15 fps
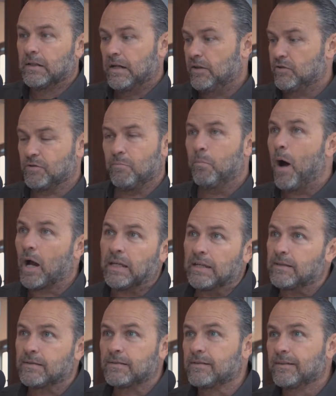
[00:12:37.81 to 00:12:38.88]
And there's a
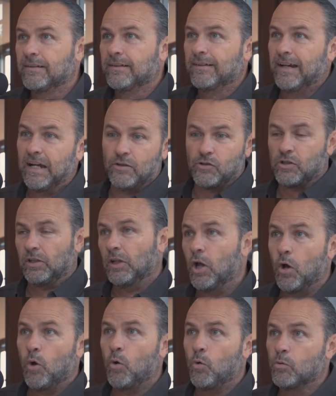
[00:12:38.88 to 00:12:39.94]
Buc-ee's, and there's a
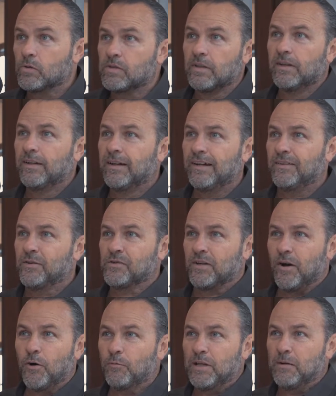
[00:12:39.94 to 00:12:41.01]
Lowe's, and there's a
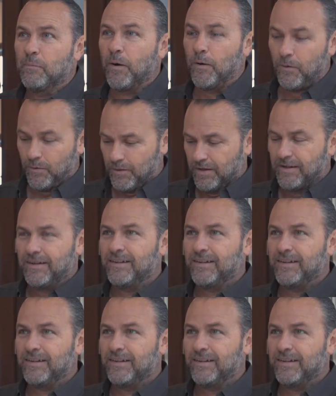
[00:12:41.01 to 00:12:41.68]
Home Depot,